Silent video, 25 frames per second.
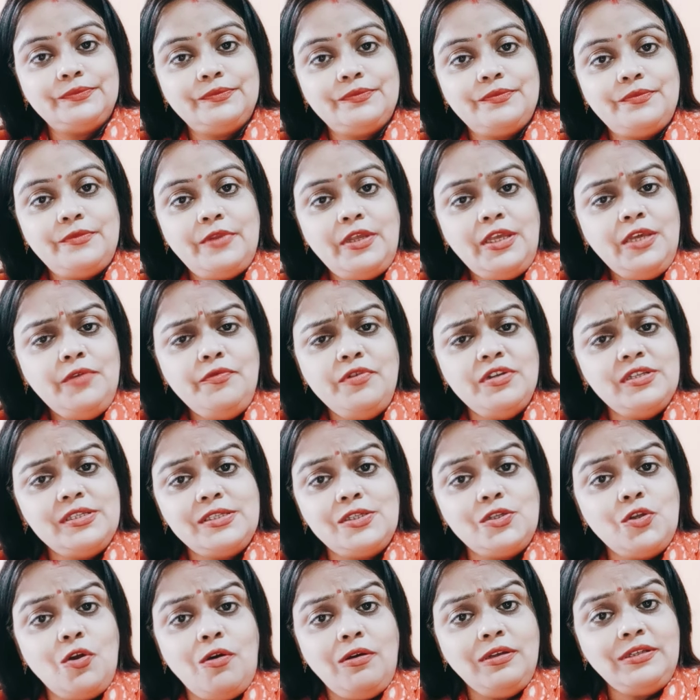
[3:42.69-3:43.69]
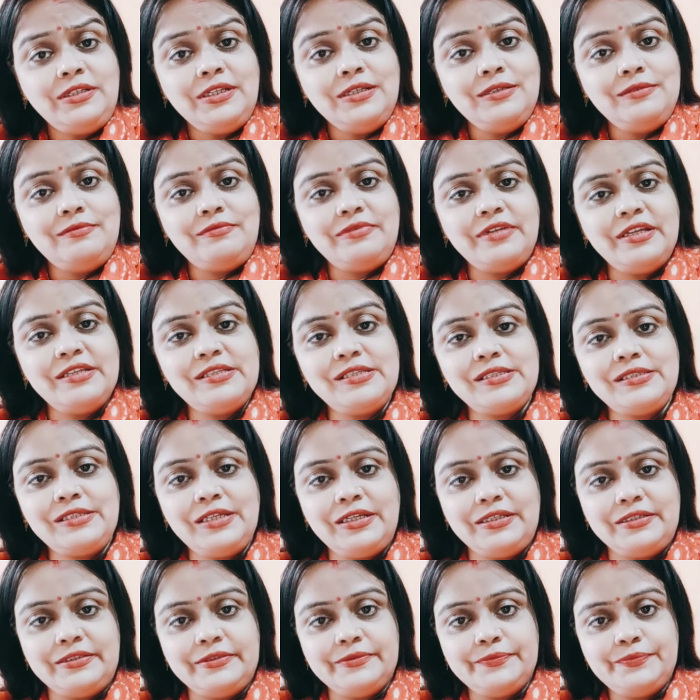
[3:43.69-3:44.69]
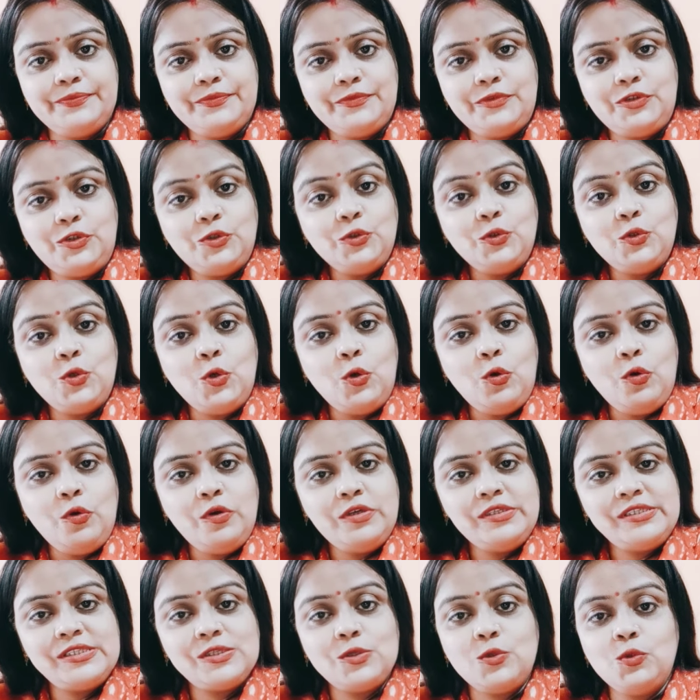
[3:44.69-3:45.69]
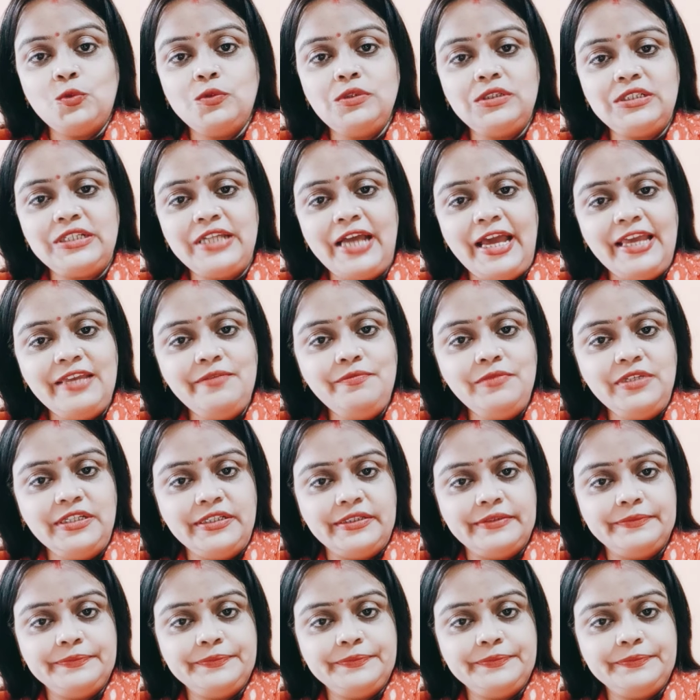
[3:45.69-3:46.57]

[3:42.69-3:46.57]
He was not interested to go to school timely.